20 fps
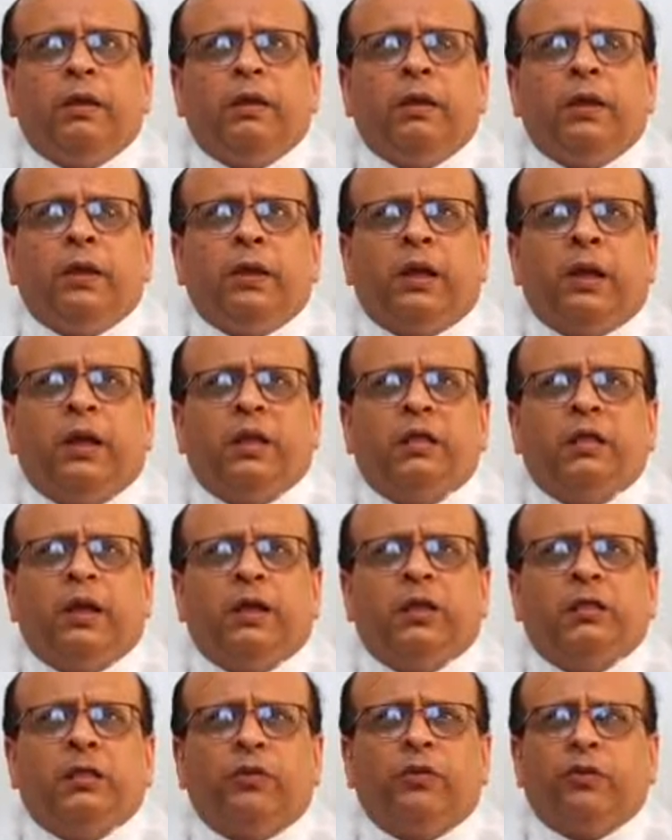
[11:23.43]
The
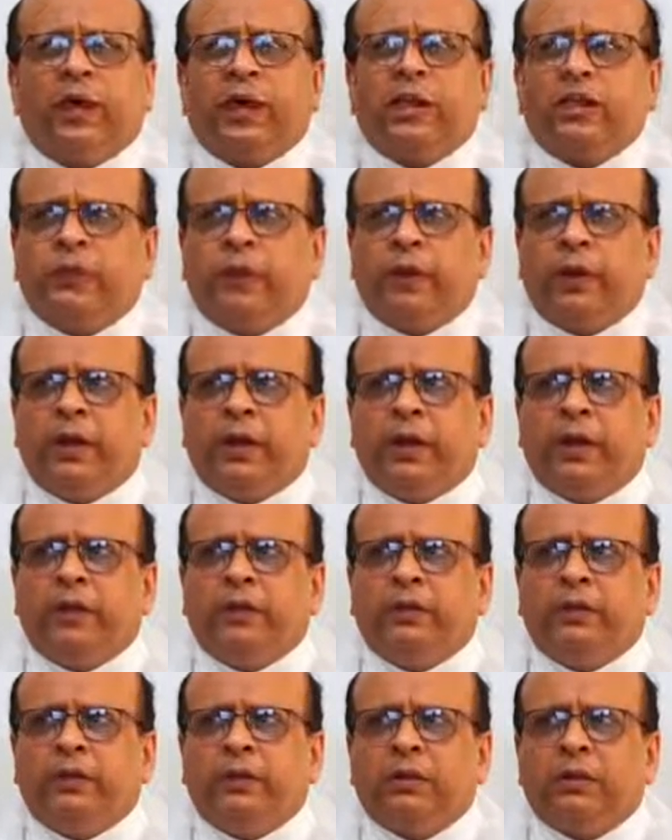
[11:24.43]
cultures of
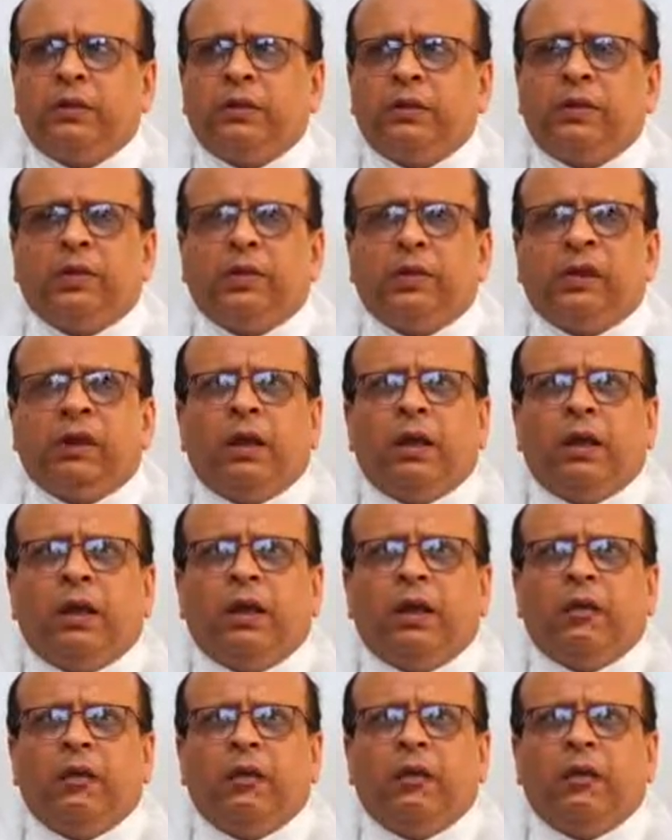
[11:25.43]
aspirate
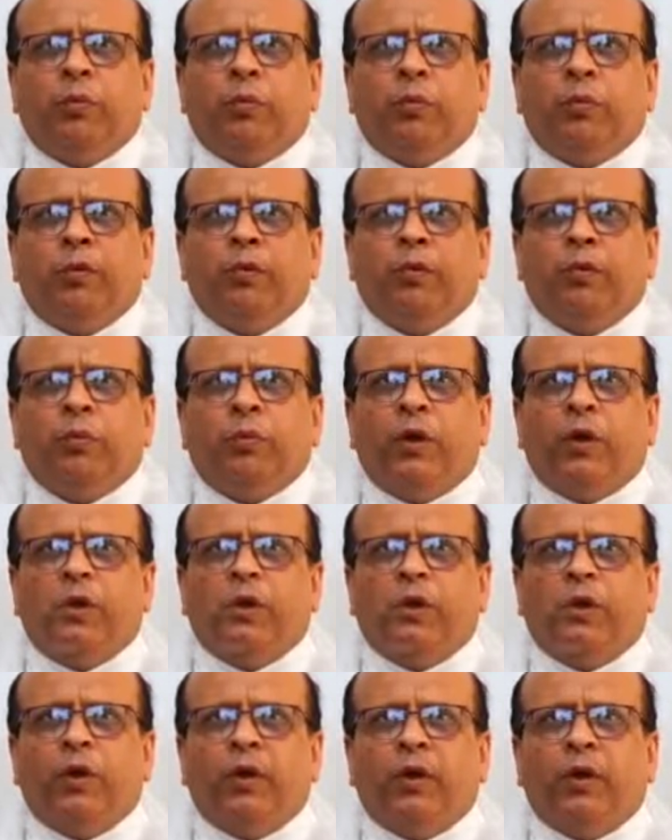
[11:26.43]
could be
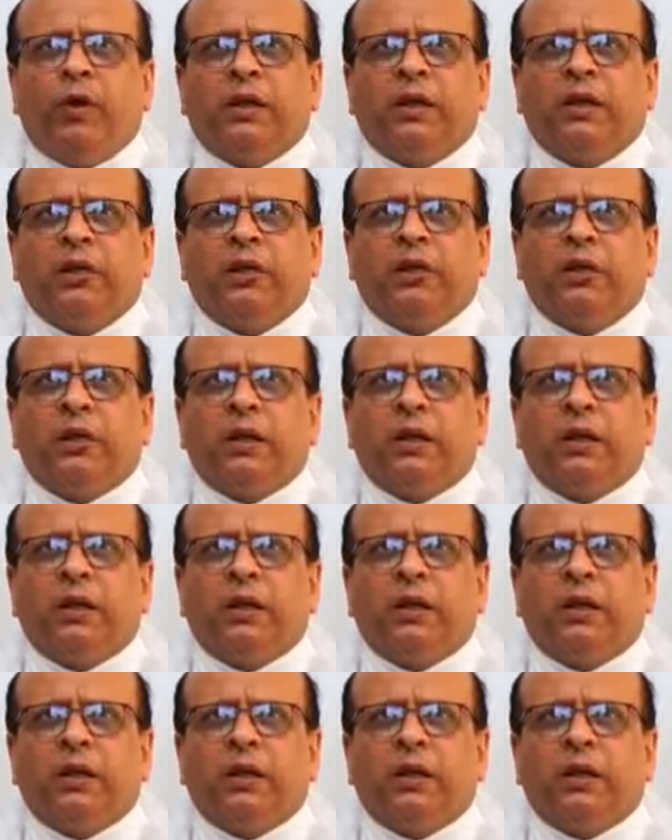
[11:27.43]
false negative,